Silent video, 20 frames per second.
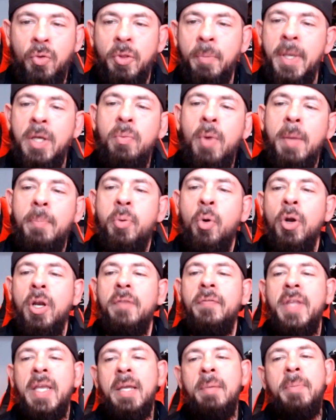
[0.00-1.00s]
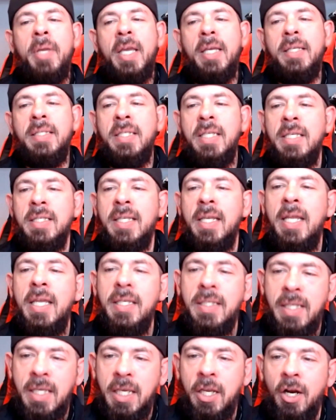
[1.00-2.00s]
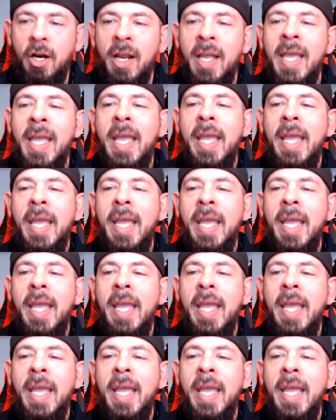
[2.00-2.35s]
The midway point of the NBA season is here,